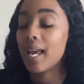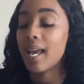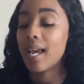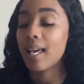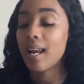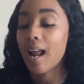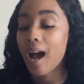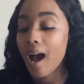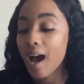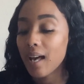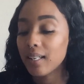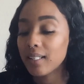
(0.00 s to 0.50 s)

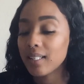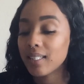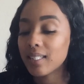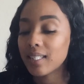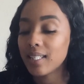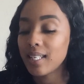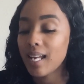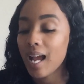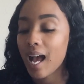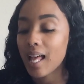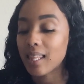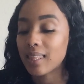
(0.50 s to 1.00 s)
and
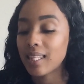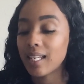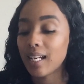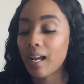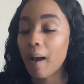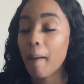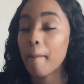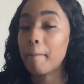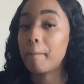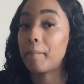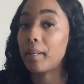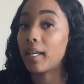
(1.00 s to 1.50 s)
honestly, I think
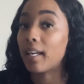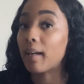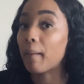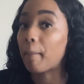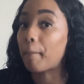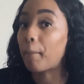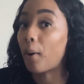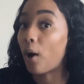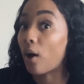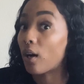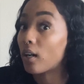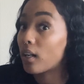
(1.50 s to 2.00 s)
a big
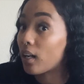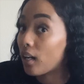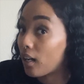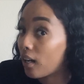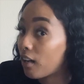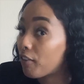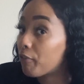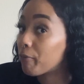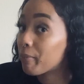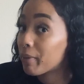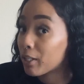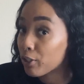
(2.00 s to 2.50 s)
part
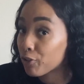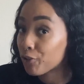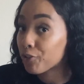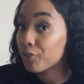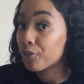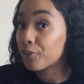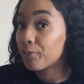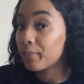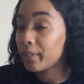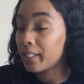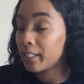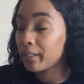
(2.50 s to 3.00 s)
of
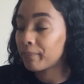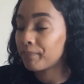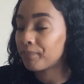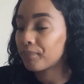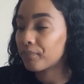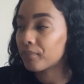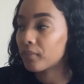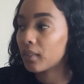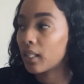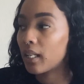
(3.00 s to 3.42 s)
mushrooming